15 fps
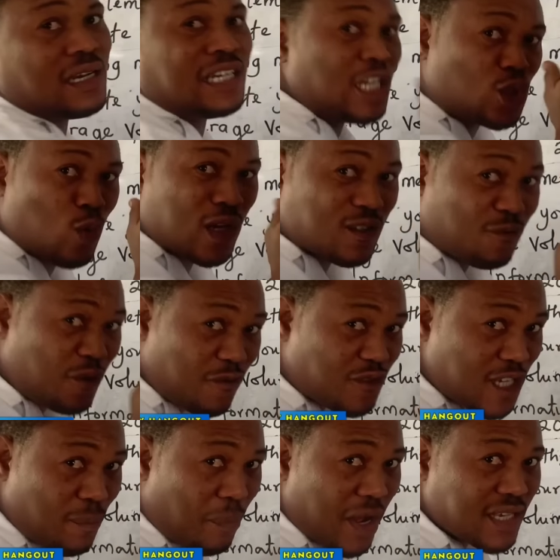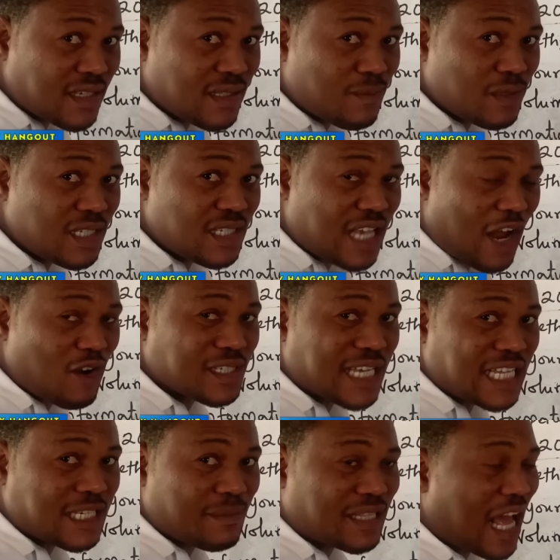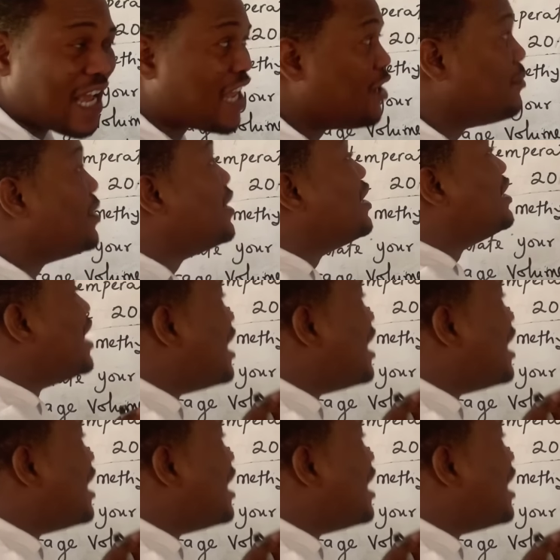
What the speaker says: It was 50.0 centimeter cube. They